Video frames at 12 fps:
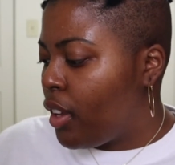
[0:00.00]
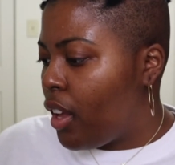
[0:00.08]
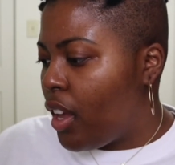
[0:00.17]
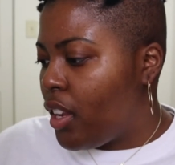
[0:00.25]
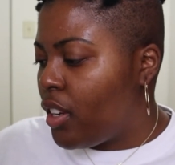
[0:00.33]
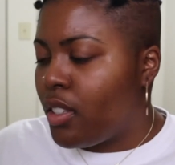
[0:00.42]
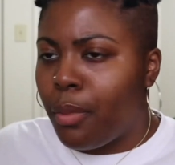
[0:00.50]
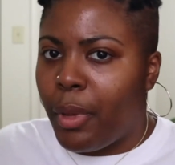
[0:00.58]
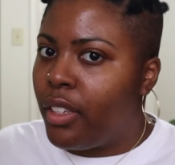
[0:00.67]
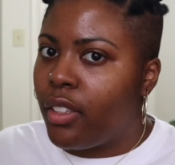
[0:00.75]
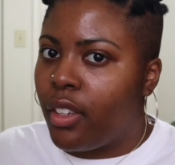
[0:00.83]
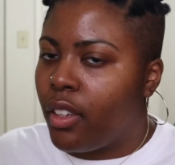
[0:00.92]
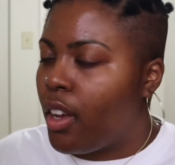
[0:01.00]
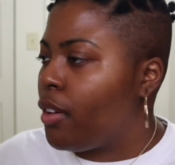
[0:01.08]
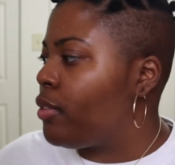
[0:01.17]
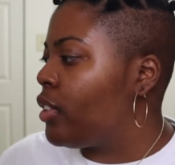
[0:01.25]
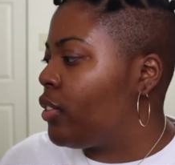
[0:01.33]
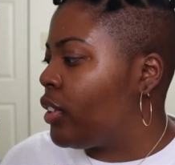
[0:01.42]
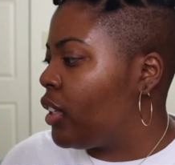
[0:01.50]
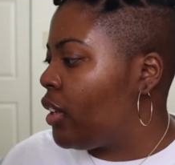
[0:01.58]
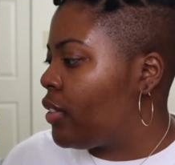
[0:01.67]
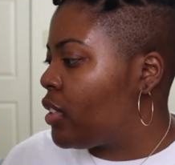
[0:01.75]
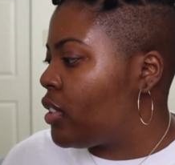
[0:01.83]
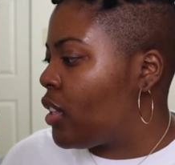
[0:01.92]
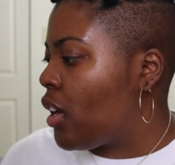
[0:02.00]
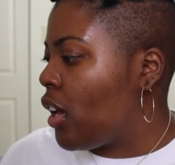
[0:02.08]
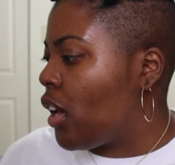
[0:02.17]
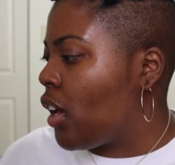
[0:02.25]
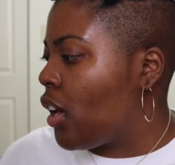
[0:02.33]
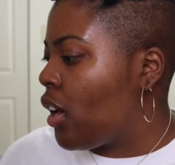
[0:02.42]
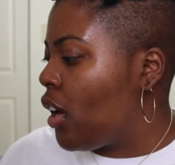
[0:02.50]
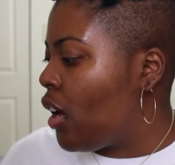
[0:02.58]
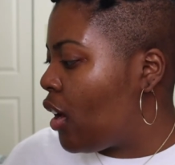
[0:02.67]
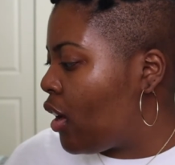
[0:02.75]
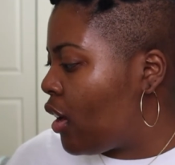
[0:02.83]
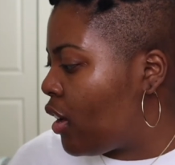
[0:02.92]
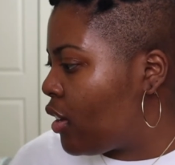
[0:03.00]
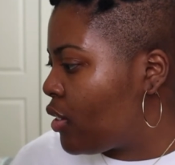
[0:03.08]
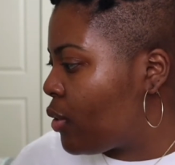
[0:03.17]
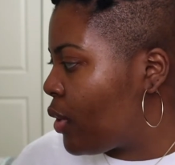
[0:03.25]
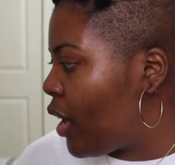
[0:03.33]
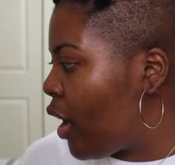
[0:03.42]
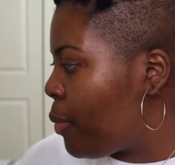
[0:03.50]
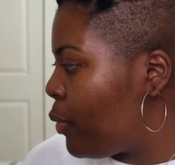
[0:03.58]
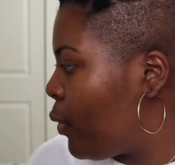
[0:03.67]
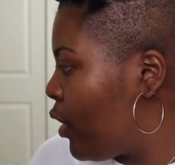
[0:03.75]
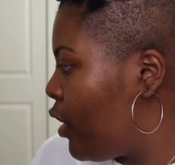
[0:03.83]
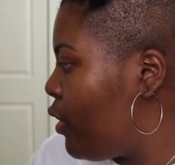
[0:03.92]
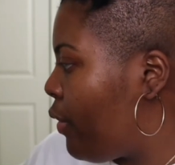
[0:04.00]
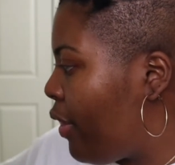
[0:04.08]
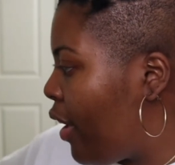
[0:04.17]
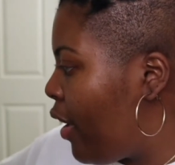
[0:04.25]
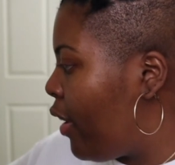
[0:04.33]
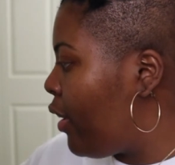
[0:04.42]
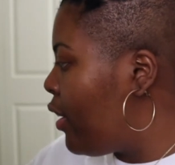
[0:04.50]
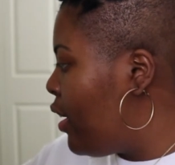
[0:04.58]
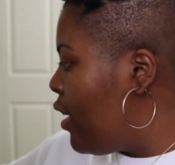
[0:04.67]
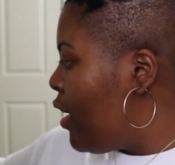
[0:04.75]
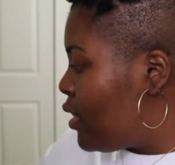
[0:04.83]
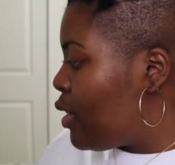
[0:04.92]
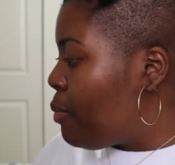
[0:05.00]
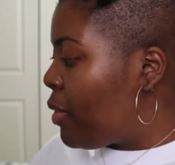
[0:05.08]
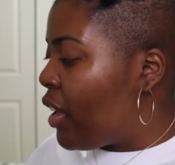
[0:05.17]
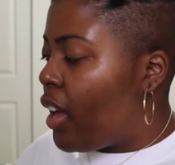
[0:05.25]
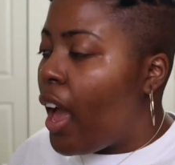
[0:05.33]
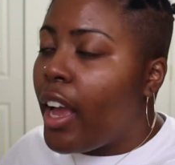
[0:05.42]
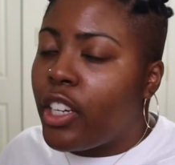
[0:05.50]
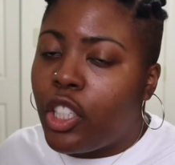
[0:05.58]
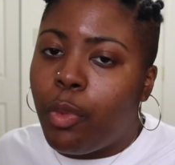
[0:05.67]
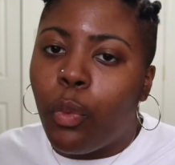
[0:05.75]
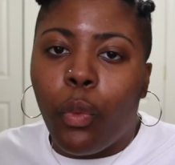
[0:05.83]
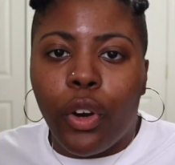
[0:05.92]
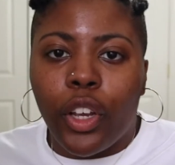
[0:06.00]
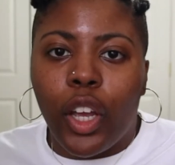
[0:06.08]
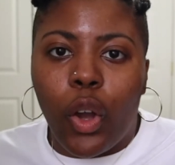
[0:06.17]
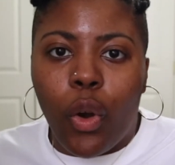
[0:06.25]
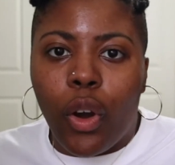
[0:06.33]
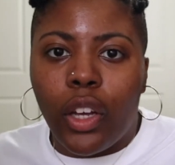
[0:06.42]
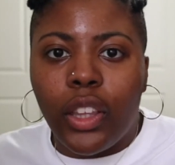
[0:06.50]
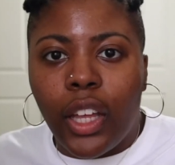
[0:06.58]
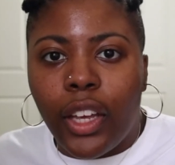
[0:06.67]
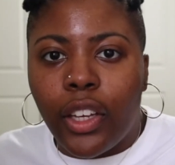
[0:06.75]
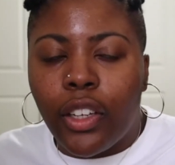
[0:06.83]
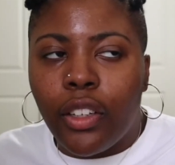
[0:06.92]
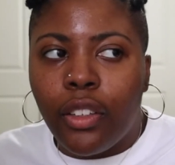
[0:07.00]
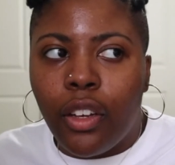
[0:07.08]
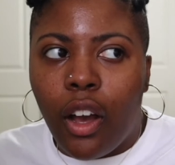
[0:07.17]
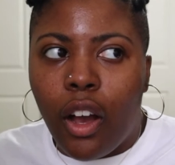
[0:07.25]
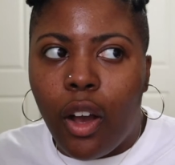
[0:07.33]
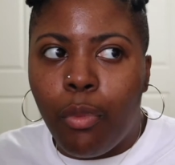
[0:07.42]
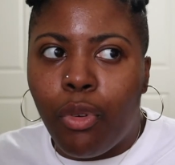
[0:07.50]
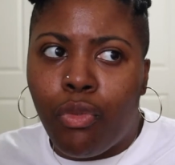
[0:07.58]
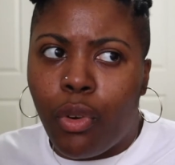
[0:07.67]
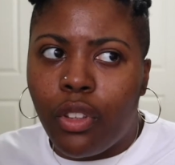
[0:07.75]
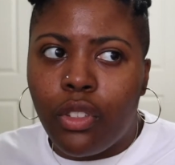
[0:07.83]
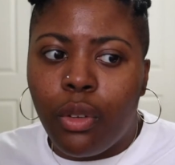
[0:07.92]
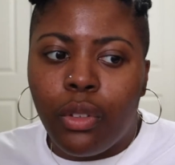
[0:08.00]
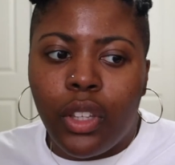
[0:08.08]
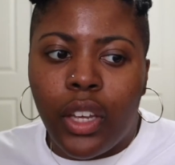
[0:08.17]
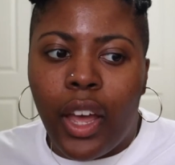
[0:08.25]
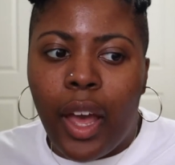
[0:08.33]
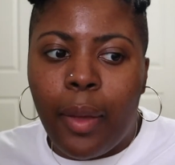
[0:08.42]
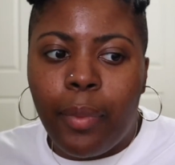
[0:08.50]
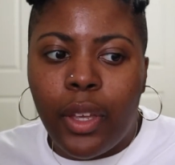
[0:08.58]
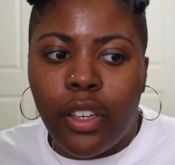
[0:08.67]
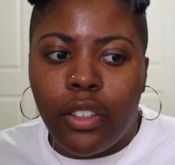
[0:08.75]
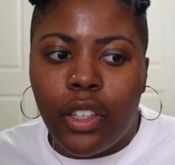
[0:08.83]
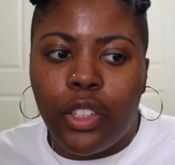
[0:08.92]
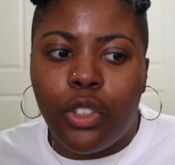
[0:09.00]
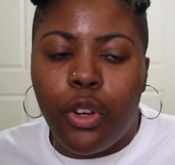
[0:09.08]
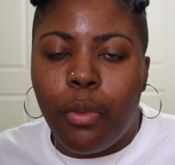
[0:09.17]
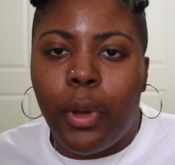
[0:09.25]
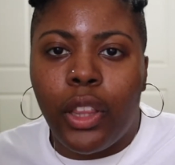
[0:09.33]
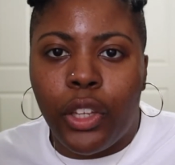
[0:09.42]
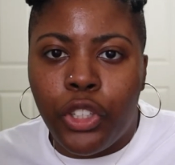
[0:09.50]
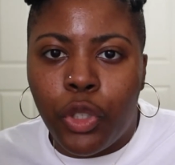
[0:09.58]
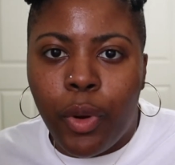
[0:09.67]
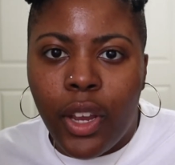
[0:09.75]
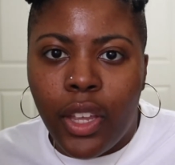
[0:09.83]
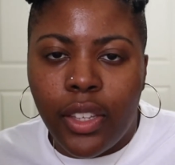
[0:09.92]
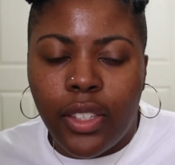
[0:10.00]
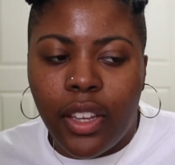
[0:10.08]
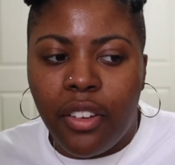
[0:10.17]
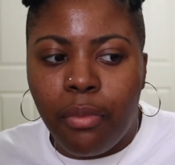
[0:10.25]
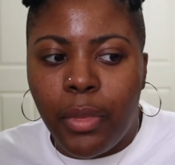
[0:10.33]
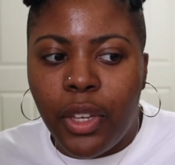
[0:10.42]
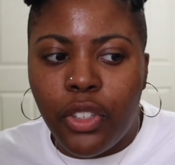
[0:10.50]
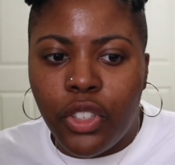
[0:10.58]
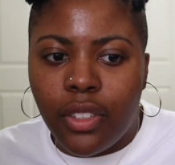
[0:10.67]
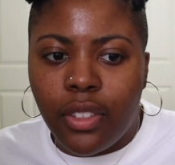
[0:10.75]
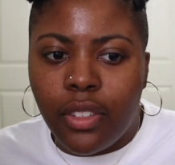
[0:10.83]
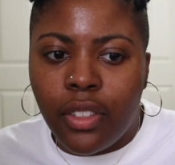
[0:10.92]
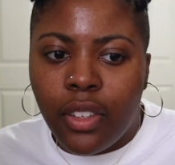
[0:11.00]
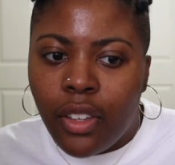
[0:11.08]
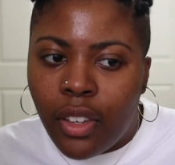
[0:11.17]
it's amazing. I really love this thing. So yeah, I've been working on that. That's something I actually been working on like before this whole thing happened. Like during my lunch break, instead of me just